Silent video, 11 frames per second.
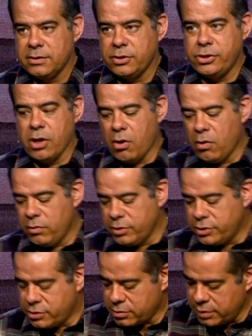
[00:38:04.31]

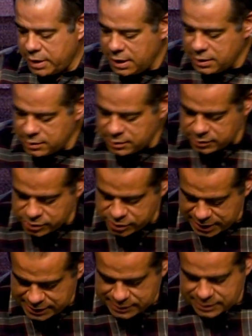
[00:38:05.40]
Don't treat
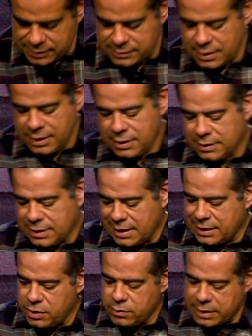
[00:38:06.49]
Jesus
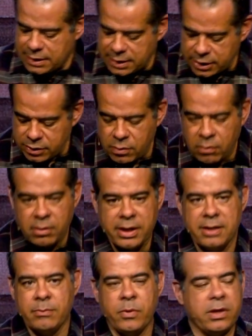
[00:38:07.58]
like you can ignore
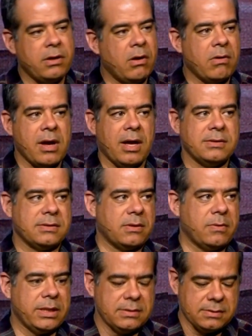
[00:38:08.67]
him with no
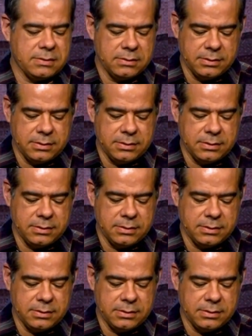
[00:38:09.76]
consequence.